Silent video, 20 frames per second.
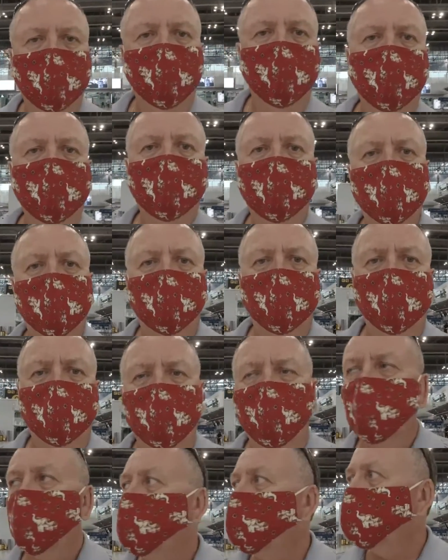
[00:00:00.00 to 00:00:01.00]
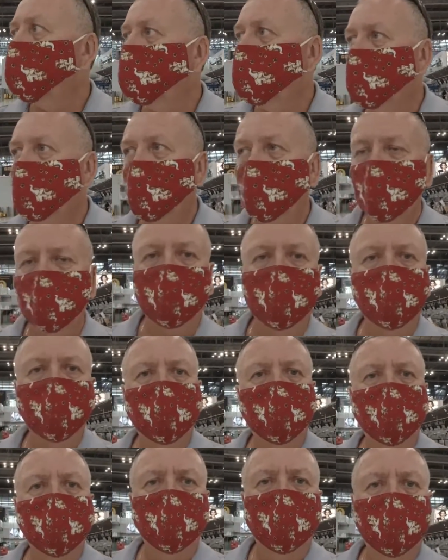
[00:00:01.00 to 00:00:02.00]
I could be the only one here.
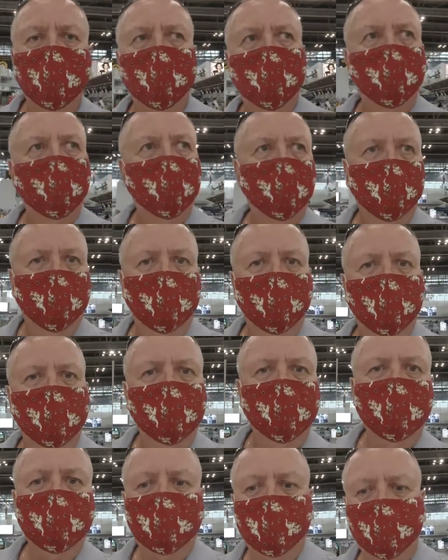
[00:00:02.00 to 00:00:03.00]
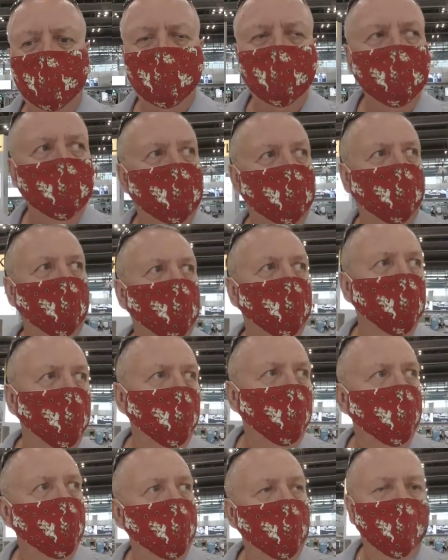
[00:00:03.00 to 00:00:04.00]
I've never seen this
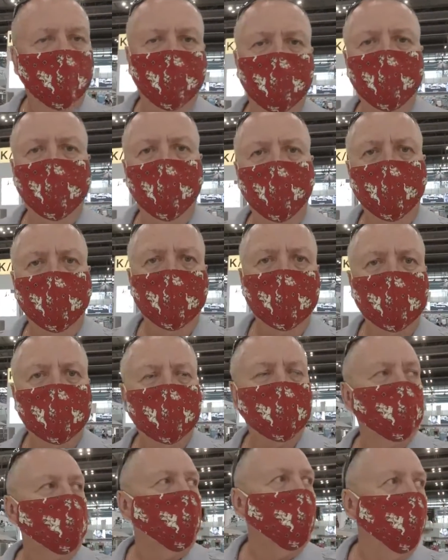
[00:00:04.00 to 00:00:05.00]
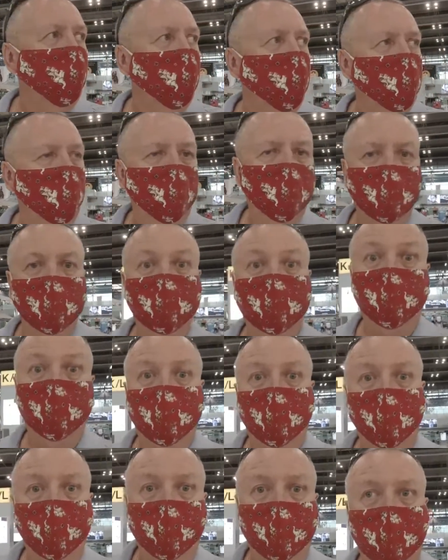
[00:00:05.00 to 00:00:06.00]
airport. I don't know, I think this is like, I've never seen
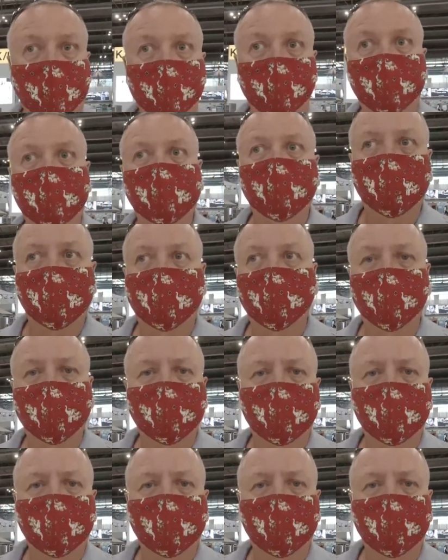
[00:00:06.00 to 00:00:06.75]
it like this. I've seen